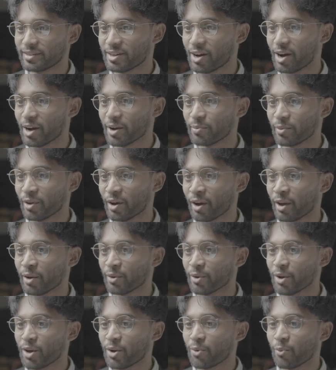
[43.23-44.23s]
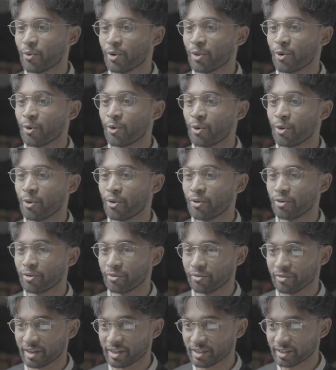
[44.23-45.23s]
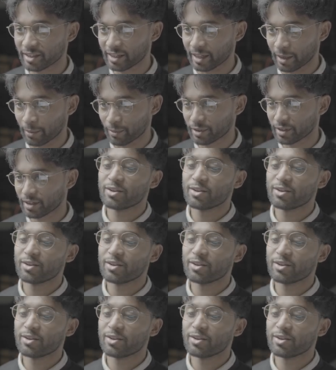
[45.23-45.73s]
timeline with all of these clips.